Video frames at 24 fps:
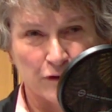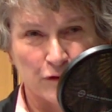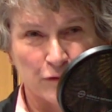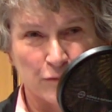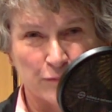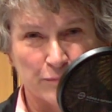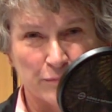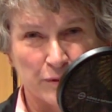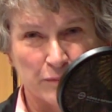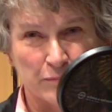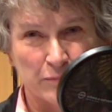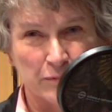
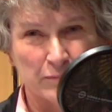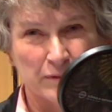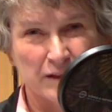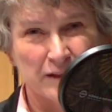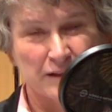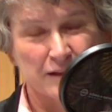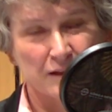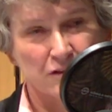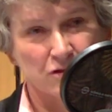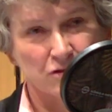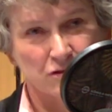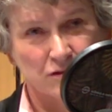probably
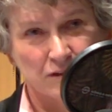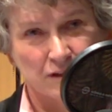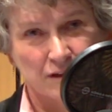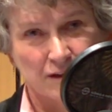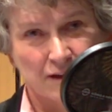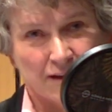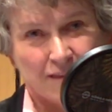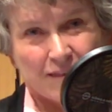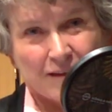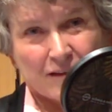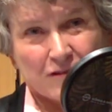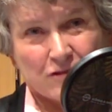
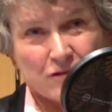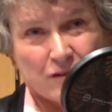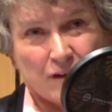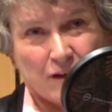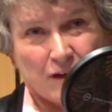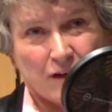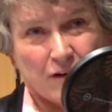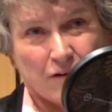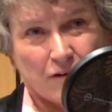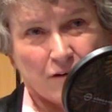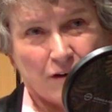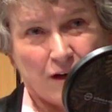this
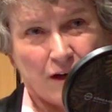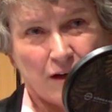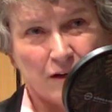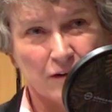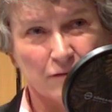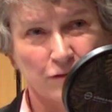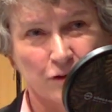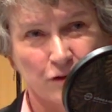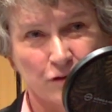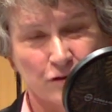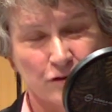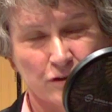year I'll have
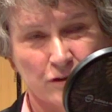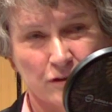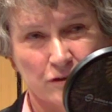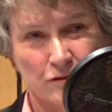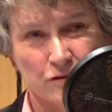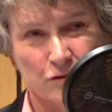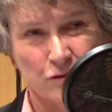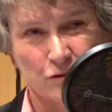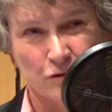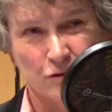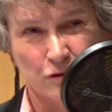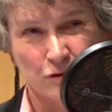looked at the
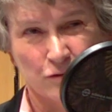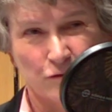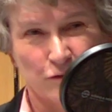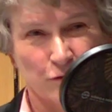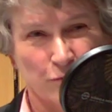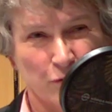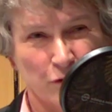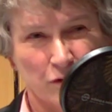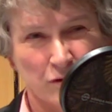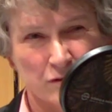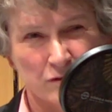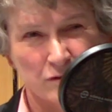school uniform
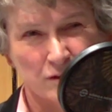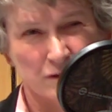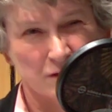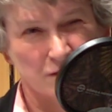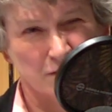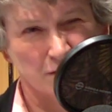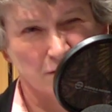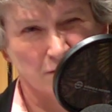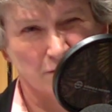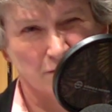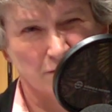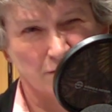policies
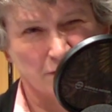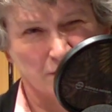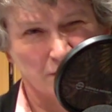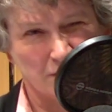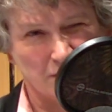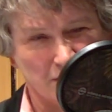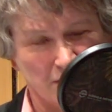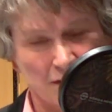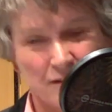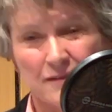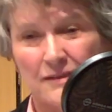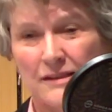of
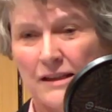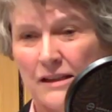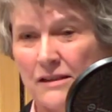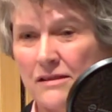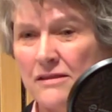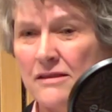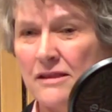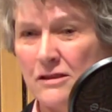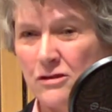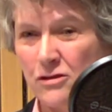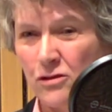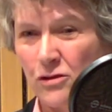at least
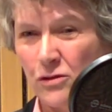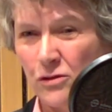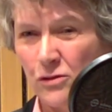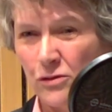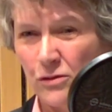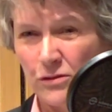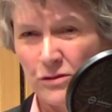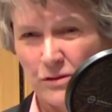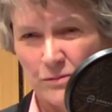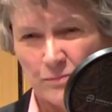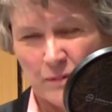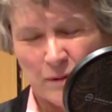60
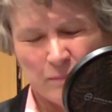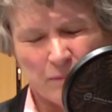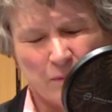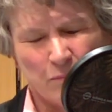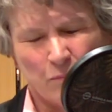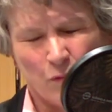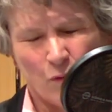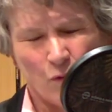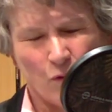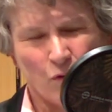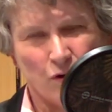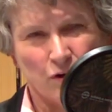schools, maybe
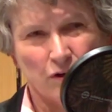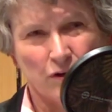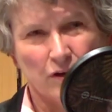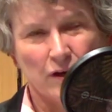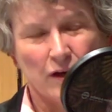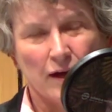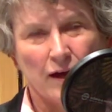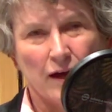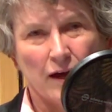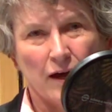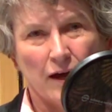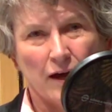more,
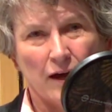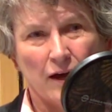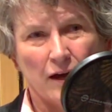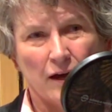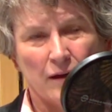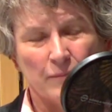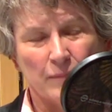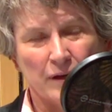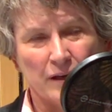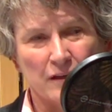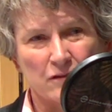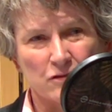
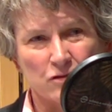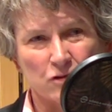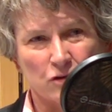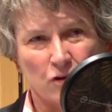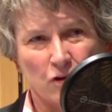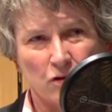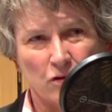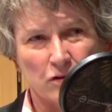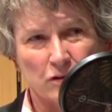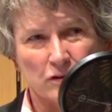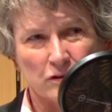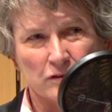in
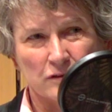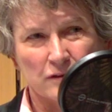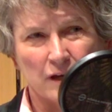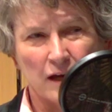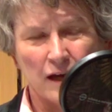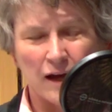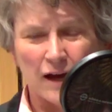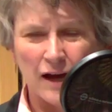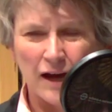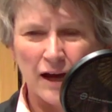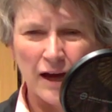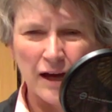Scotland.
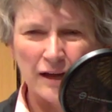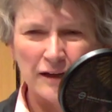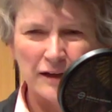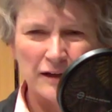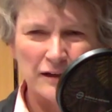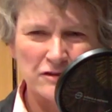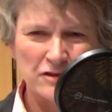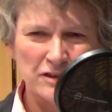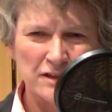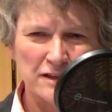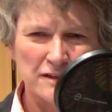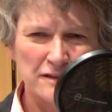I'd
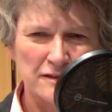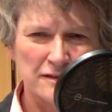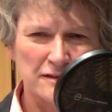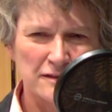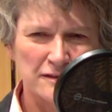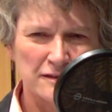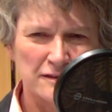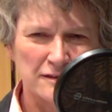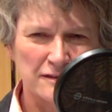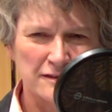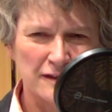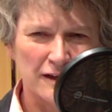actually
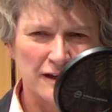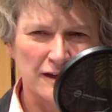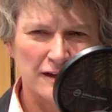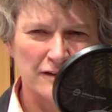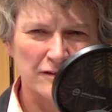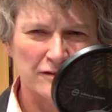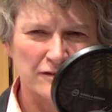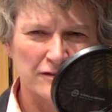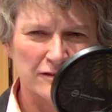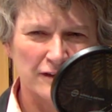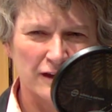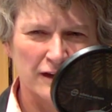say
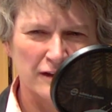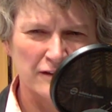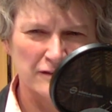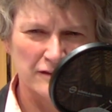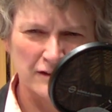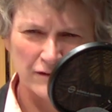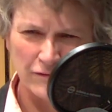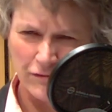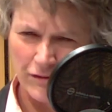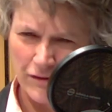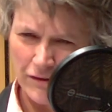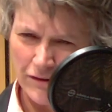it's a
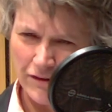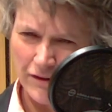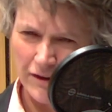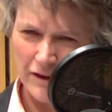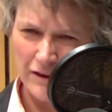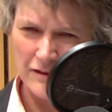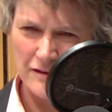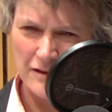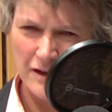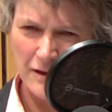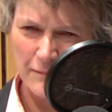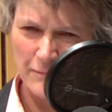different thing
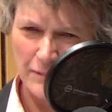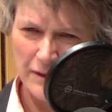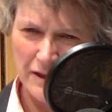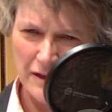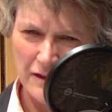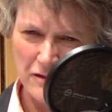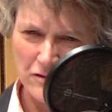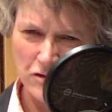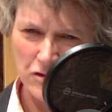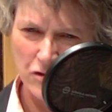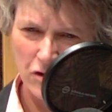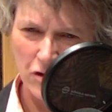that's happening
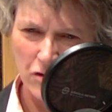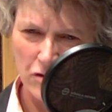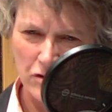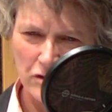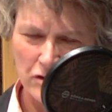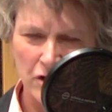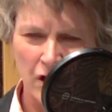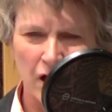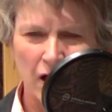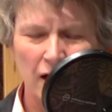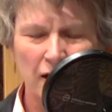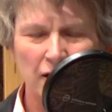in Scotland.
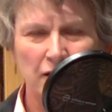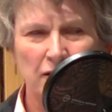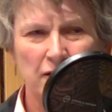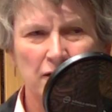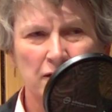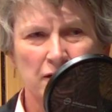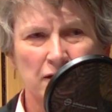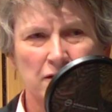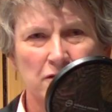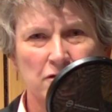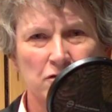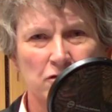Now, I
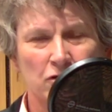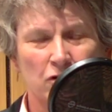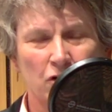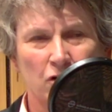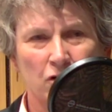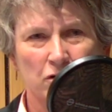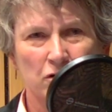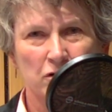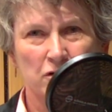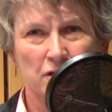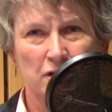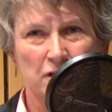think in
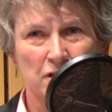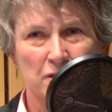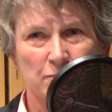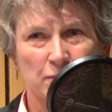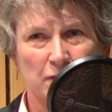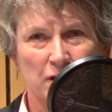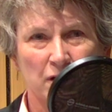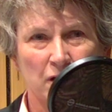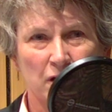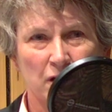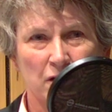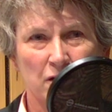Scotland it's
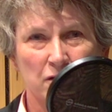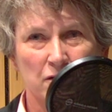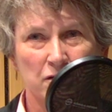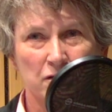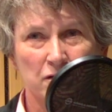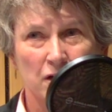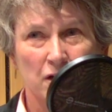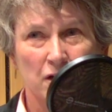because